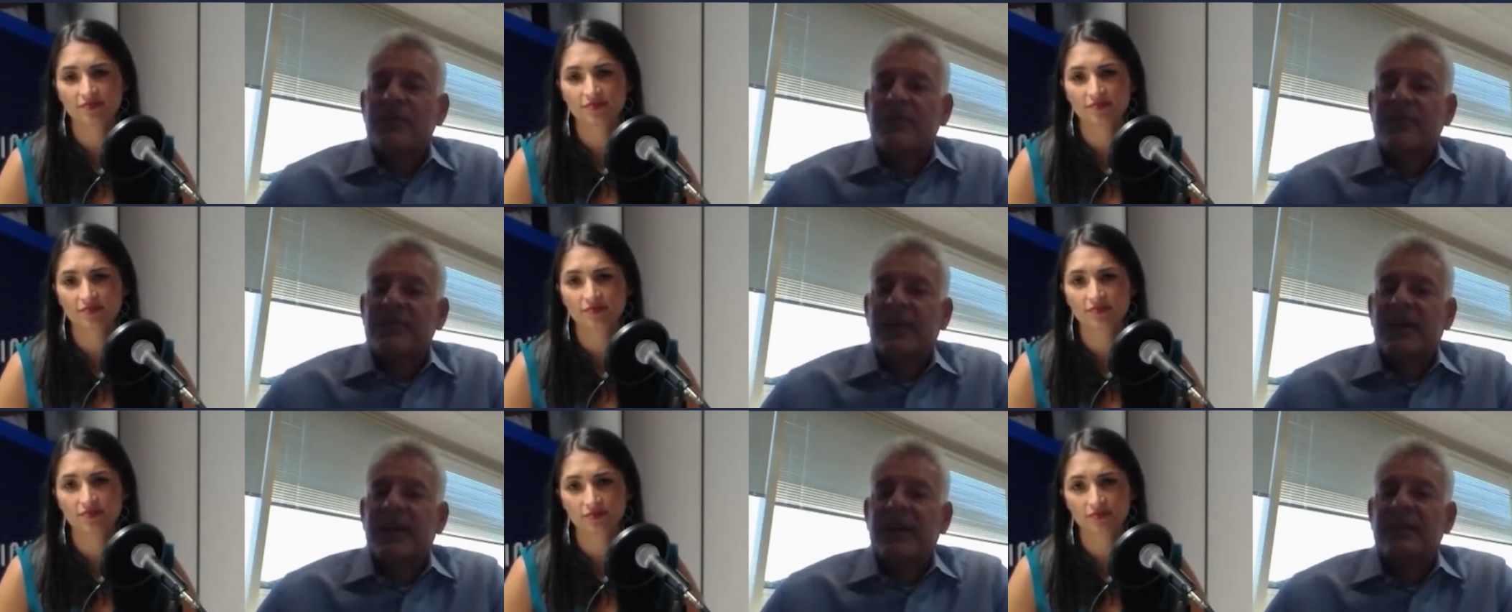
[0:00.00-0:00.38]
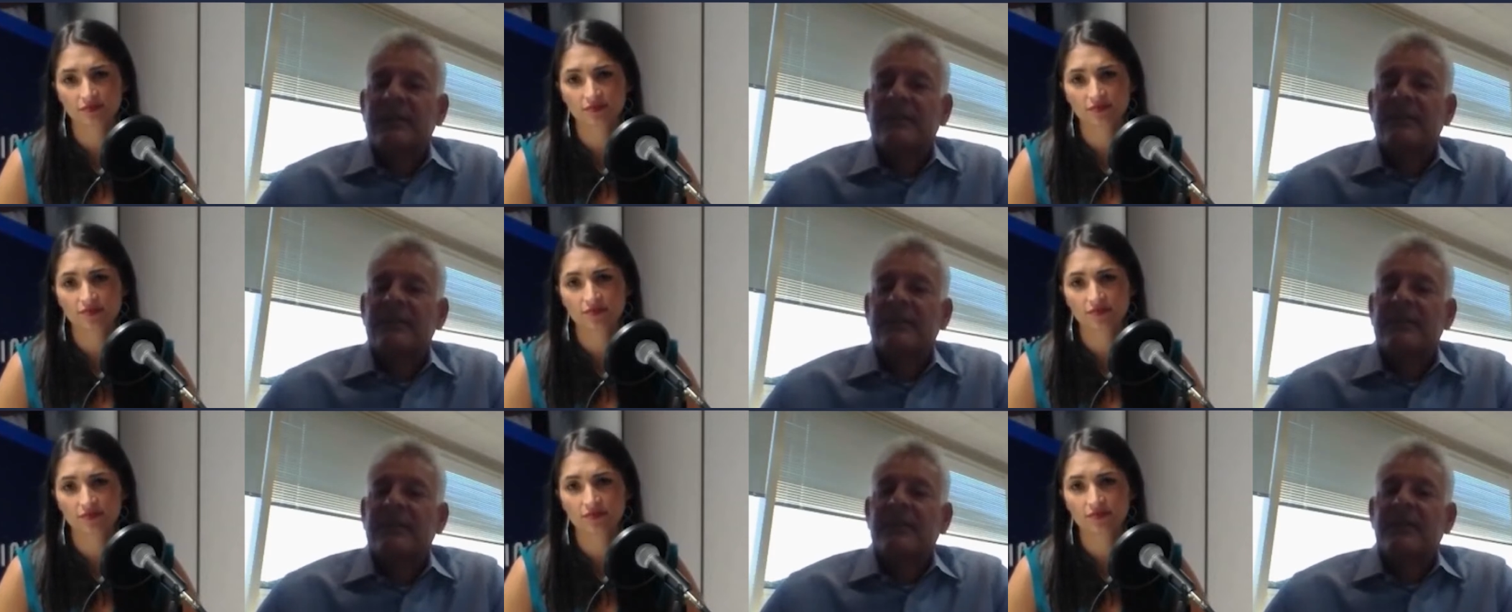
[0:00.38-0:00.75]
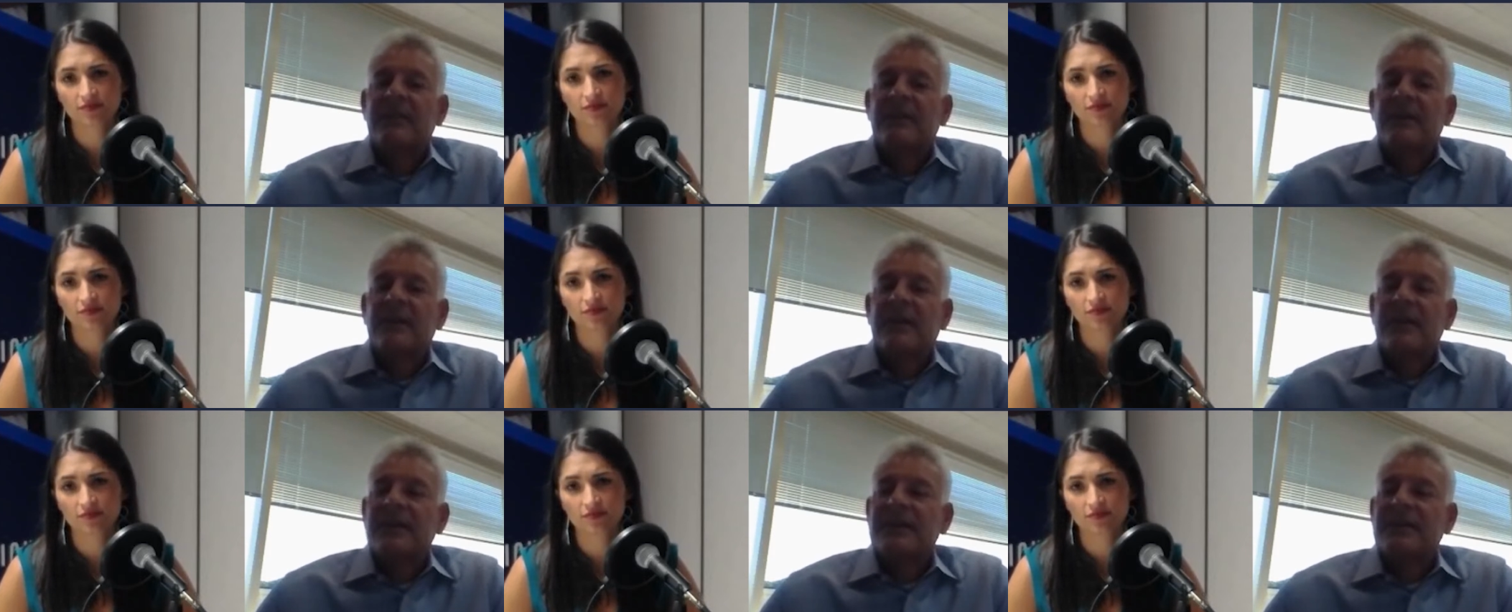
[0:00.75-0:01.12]
Speaker 1: on on
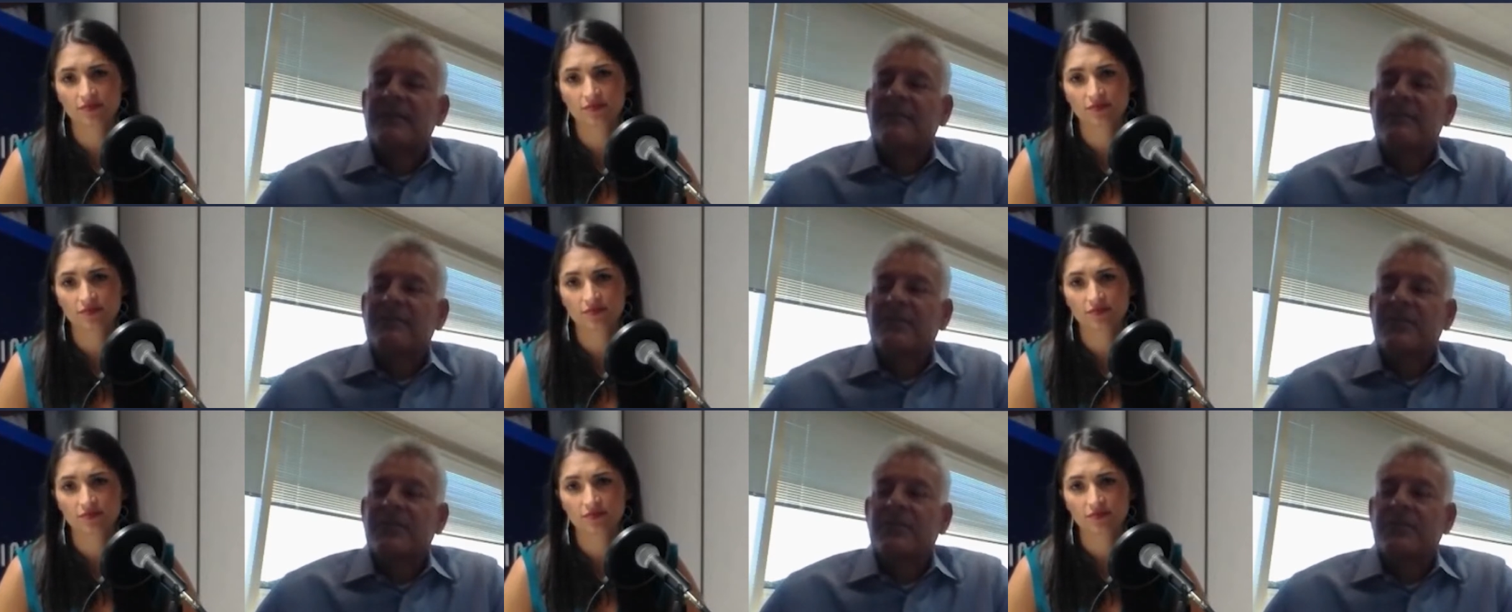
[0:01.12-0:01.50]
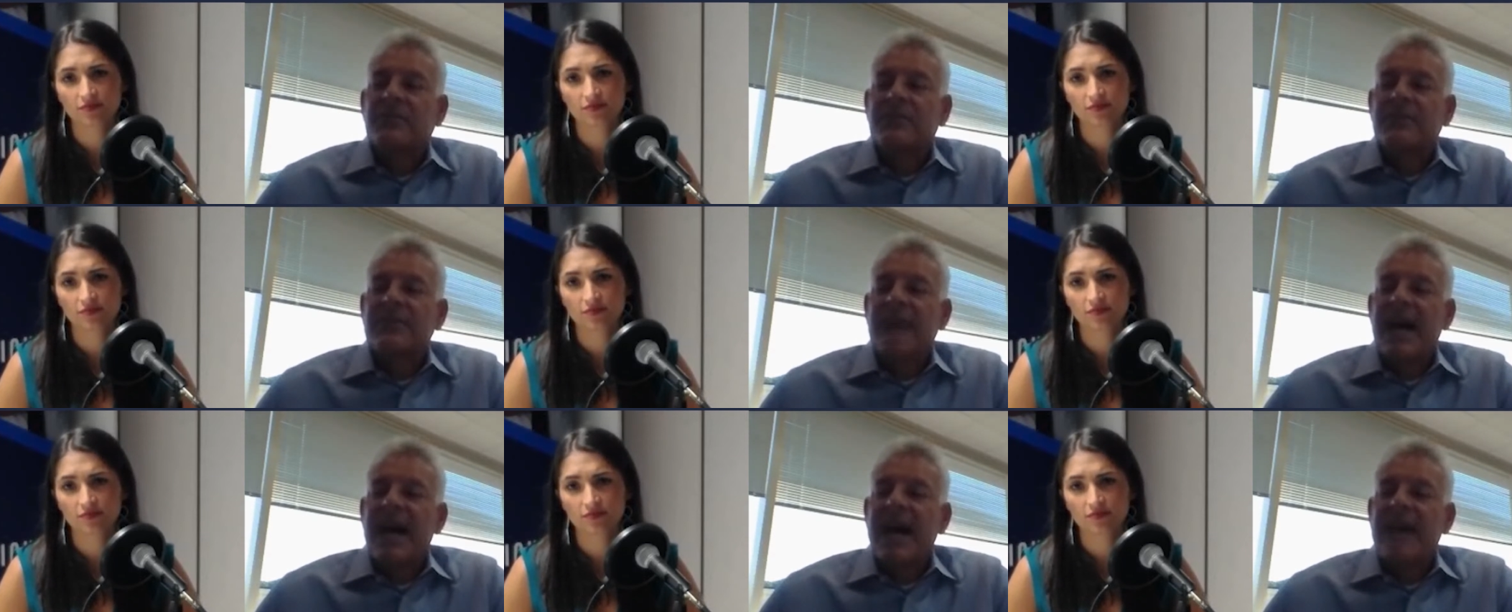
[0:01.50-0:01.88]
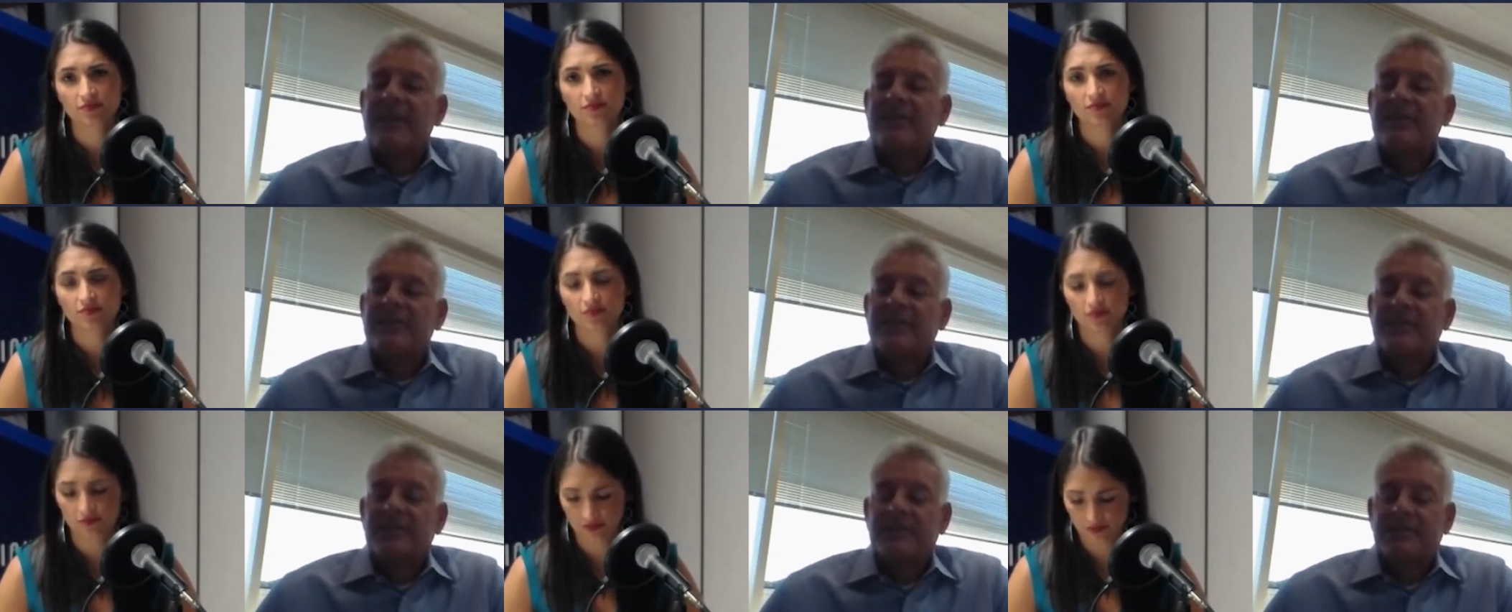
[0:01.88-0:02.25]
individual
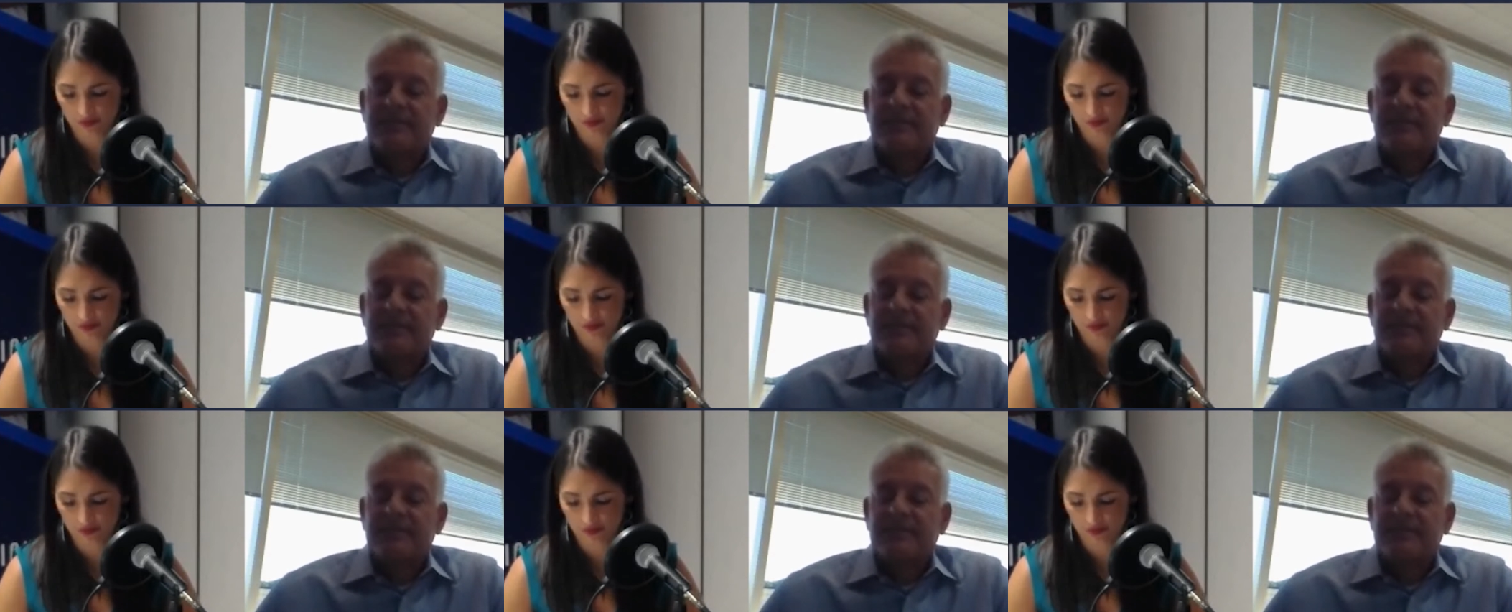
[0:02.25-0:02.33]
tasks.